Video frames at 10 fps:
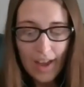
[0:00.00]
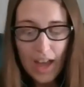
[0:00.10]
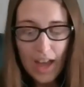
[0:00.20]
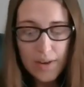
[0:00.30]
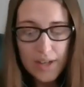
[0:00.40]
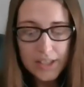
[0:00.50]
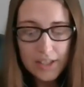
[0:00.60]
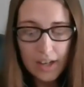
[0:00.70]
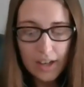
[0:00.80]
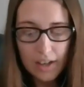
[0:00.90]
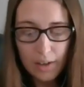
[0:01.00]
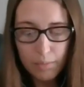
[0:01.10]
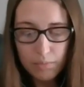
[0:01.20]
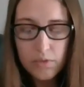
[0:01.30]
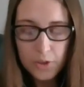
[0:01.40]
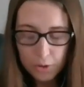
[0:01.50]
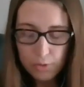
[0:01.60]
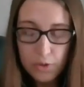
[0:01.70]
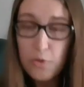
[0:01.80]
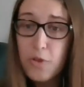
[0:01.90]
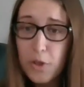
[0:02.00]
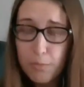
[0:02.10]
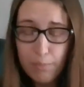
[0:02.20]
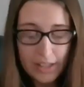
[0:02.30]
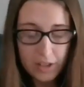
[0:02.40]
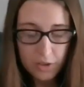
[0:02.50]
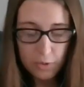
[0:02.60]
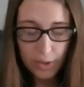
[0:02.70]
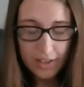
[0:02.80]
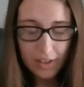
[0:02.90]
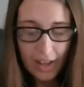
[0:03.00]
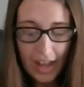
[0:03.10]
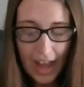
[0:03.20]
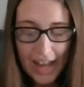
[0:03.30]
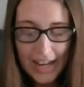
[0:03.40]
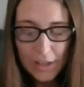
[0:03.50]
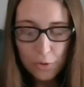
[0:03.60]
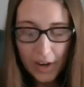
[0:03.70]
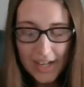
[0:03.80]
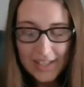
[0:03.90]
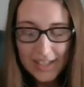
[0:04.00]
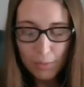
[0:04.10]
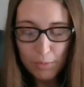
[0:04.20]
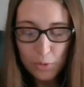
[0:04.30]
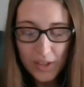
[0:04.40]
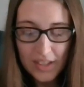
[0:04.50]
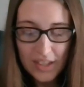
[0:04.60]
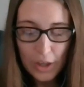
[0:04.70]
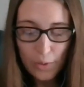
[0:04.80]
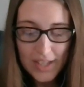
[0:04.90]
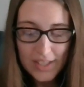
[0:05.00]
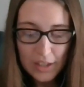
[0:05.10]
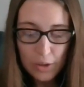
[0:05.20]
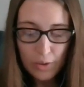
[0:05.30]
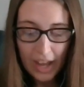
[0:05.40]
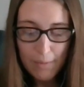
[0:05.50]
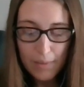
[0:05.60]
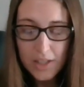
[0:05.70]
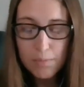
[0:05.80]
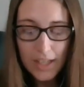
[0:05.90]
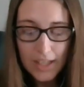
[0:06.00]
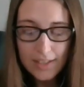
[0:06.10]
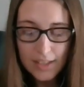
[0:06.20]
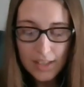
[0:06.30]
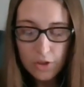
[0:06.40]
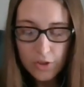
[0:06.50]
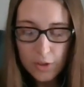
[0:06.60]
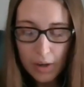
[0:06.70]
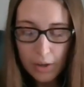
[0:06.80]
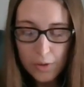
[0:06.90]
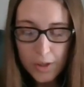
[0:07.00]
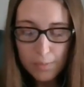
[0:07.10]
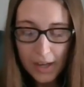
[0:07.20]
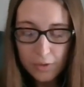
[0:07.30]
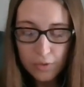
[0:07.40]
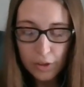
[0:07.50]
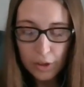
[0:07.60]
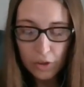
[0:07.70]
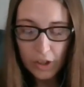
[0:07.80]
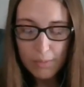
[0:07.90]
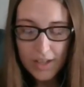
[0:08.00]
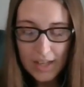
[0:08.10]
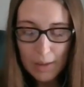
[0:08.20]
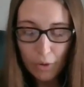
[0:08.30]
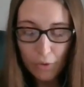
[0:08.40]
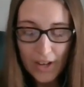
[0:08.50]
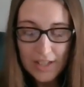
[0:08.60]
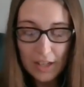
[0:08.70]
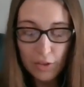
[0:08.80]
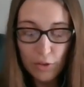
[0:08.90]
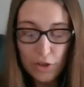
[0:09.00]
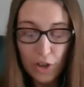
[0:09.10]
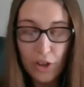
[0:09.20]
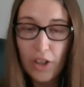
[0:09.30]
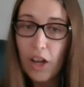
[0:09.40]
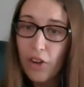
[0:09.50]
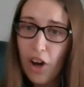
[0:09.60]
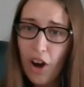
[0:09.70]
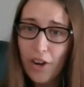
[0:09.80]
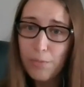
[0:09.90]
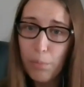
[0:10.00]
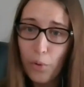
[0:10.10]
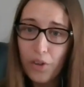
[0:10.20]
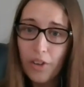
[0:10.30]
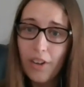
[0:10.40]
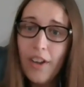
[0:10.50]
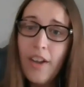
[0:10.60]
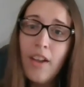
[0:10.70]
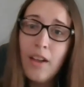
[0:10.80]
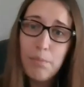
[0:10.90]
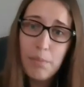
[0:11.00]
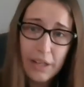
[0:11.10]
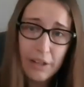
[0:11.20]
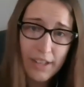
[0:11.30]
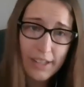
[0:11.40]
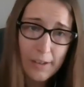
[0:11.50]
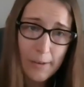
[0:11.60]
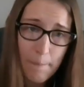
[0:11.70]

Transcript: Anyways, to resume Biden's tweet, any trade deal between the US and UK must be contingent upon respect for the agreement and preventing the return of a hard border, period.